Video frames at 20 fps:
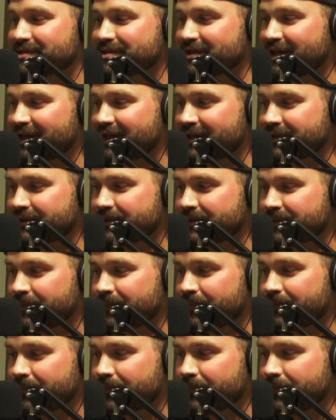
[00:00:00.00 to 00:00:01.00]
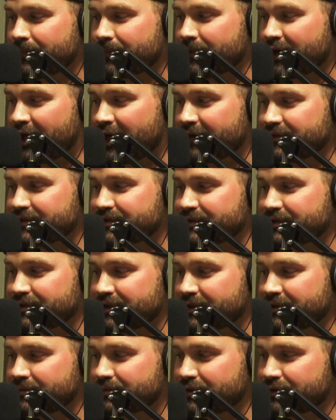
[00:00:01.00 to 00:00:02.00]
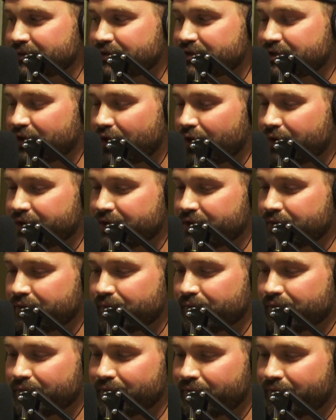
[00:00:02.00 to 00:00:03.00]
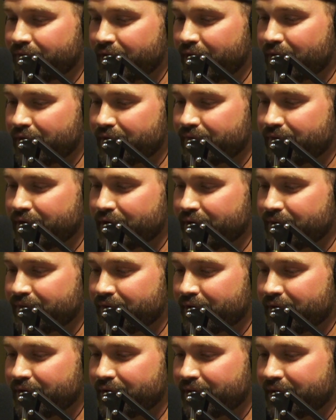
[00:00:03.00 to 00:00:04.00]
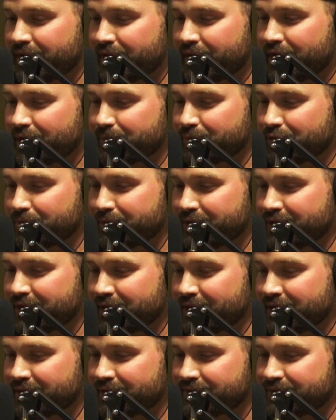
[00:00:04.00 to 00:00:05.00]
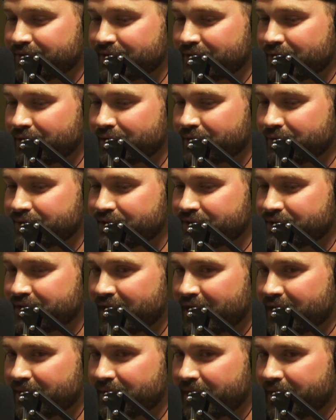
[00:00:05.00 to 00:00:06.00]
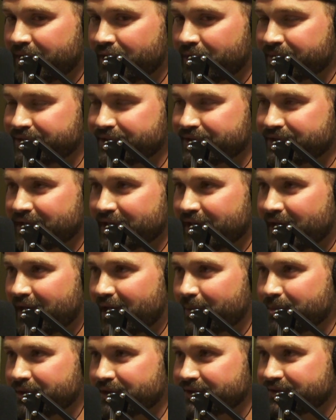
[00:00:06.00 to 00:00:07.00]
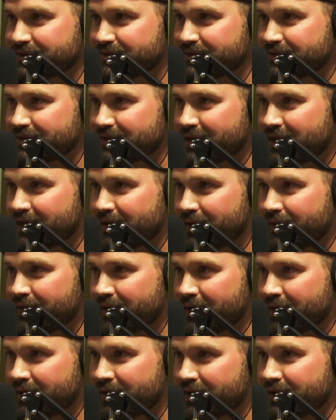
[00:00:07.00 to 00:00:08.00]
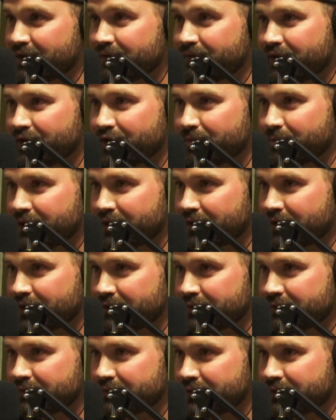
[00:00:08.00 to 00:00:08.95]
it's like, obviously you started very, very, very like humble beginnings, just kind of like almost as like a hobbyist kind of thing, like in the very beginning,